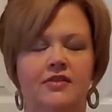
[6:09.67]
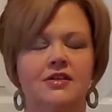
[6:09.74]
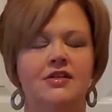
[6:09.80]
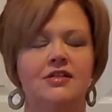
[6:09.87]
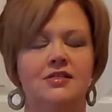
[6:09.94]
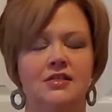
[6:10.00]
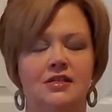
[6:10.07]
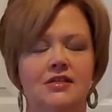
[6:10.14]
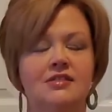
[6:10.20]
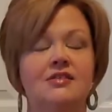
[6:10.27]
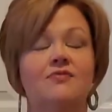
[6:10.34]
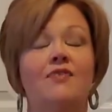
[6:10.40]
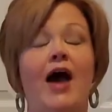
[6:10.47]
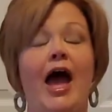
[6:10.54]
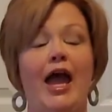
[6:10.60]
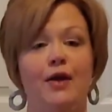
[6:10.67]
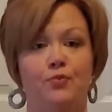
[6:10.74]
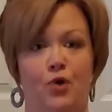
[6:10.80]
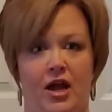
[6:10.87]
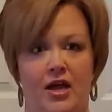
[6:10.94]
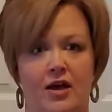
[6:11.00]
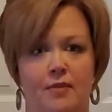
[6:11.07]
descendants of
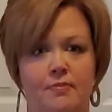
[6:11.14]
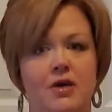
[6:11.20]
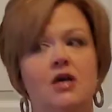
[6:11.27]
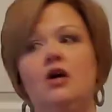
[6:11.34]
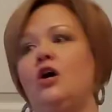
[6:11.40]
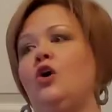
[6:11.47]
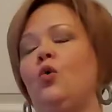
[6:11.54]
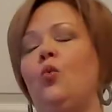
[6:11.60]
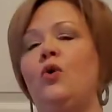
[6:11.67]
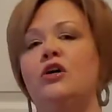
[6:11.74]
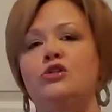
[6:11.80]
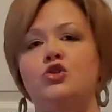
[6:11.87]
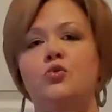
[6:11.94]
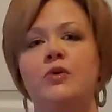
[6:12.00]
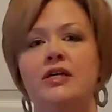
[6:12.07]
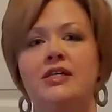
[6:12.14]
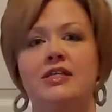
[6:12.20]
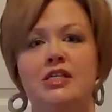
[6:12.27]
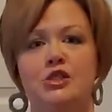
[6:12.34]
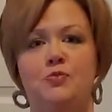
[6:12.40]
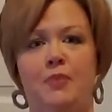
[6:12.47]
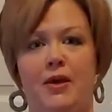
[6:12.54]
Abraham will treat
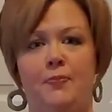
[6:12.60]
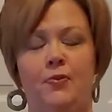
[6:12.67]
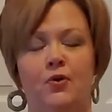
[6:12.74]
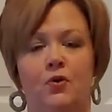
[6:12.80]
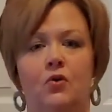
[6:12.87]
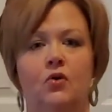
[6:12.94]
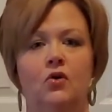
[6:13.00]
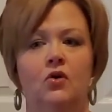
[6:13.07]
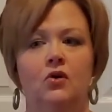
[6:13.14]
these people